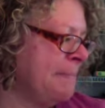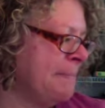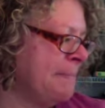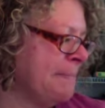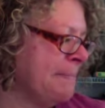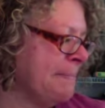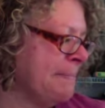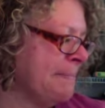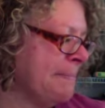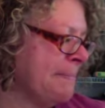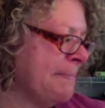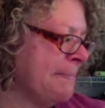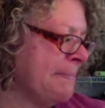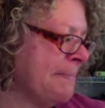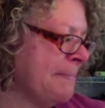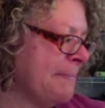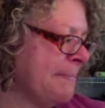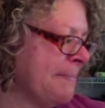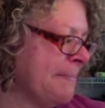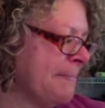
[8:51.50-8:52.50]
Is that
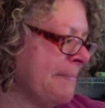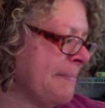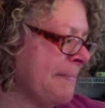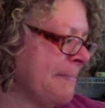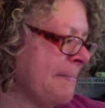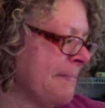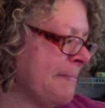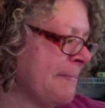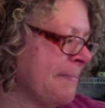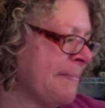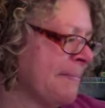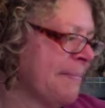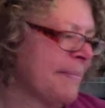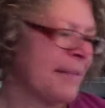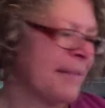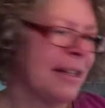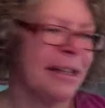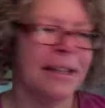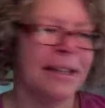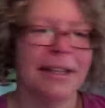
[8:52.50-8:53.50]
it? Yes,
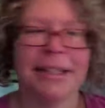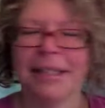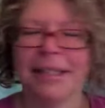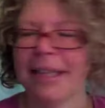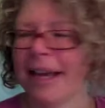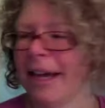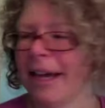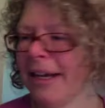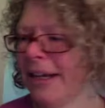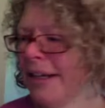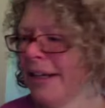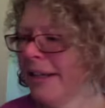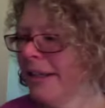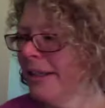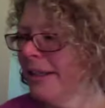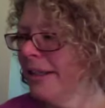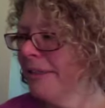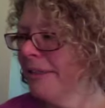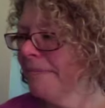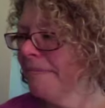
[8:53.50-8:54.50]
it is.
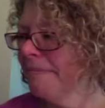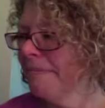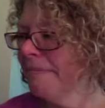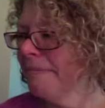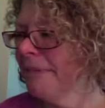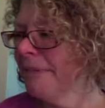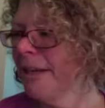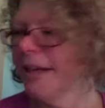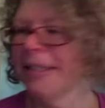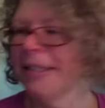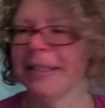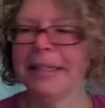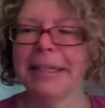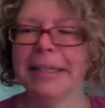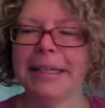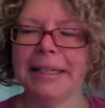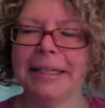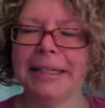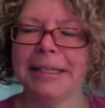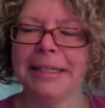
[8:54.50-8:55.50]

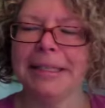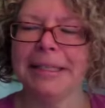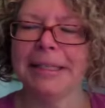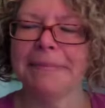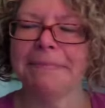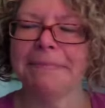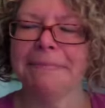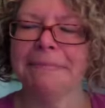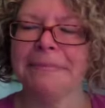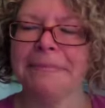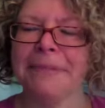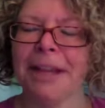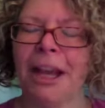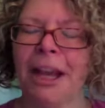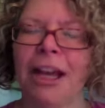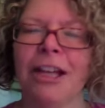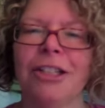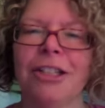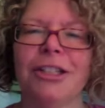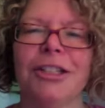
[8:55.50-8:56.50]
So what have I been
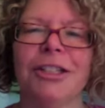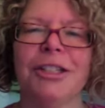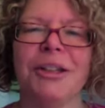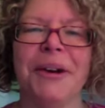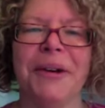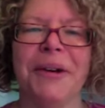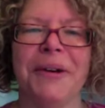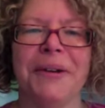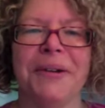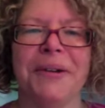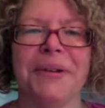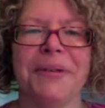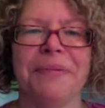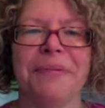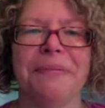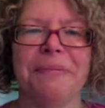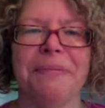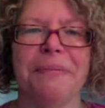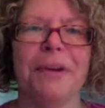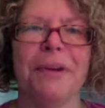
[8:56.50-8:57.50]
doing this summer?
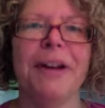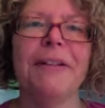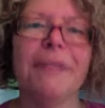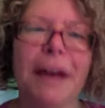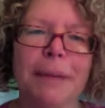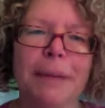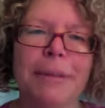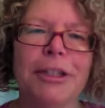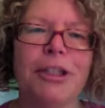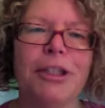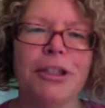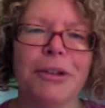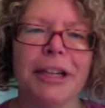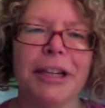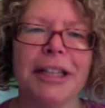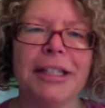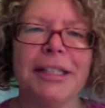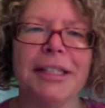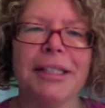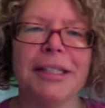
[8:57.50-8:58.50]
Well,
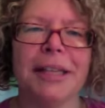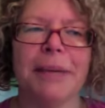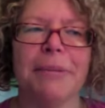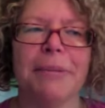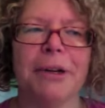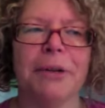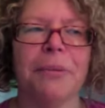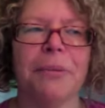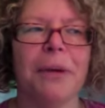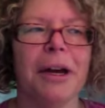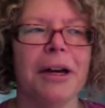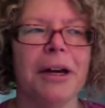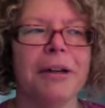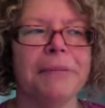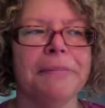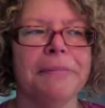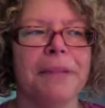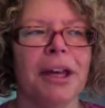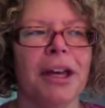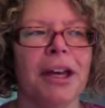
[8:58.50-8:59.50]
knitting wise,
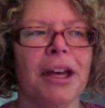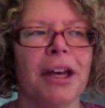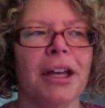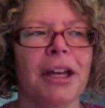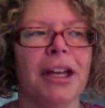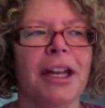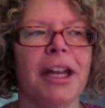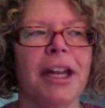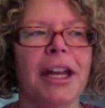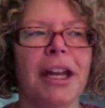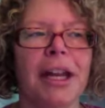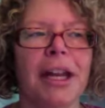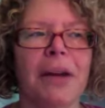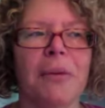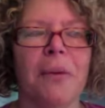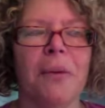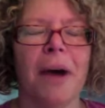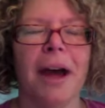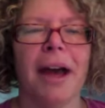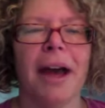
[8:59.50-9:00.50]
I
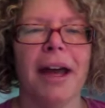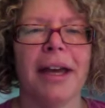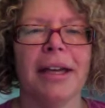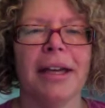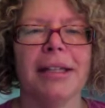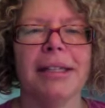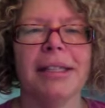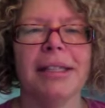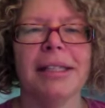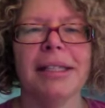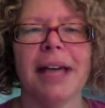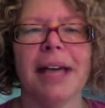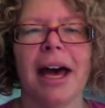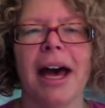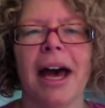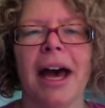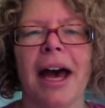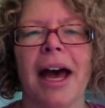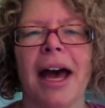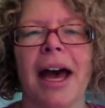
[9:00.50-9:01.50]
went to Stitches
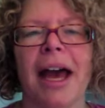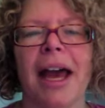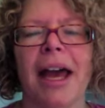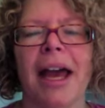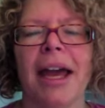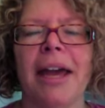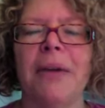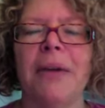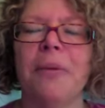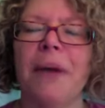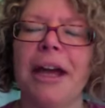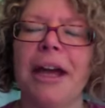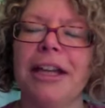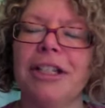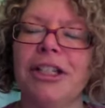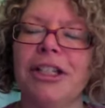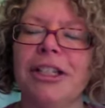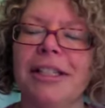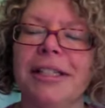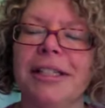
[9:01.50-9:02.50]
Midwest with my
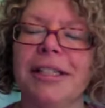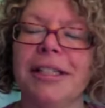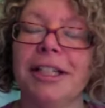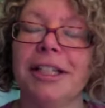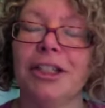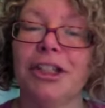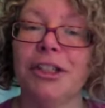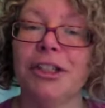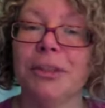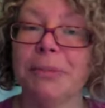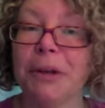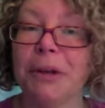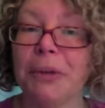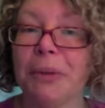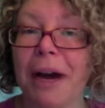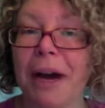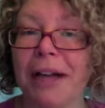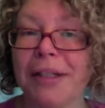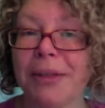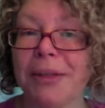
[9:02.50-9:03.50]
friend Joe. Hi,
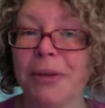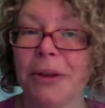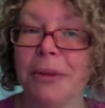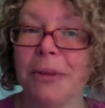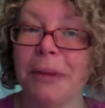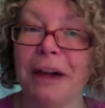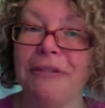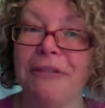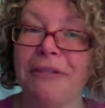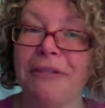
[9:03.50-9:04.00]
Joe.